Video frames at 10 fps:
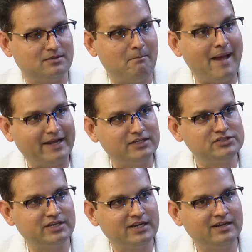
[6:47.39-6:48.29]

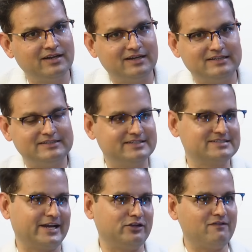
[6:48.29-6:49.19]
managing this
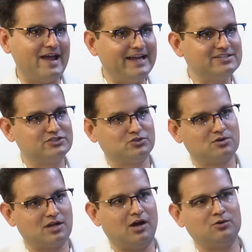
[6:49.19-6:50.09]
kind of edge to
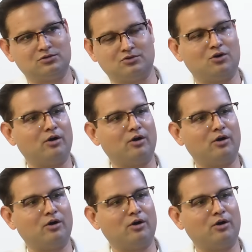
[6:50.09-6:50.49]
cloud to